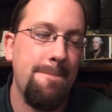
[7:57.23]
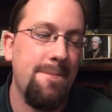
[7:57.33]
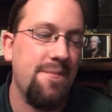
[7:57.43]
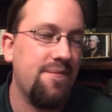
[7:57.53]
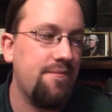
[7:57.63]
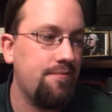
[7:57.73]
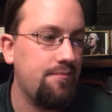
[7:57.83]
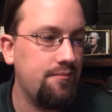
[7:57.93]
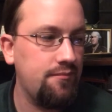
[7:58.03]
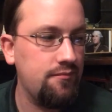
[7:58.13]

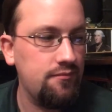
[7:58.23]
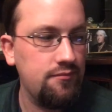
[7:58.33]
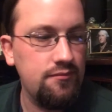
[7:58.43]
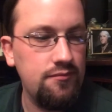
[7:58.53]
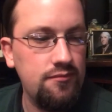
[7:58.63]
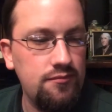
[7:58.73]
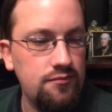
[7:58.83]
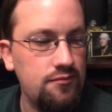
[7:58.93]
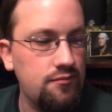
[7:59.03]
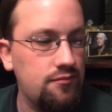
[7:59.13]

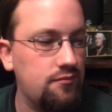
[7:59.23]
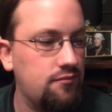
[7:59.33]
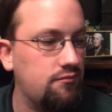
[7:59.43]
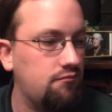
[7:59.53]
No one is speaking in this clip.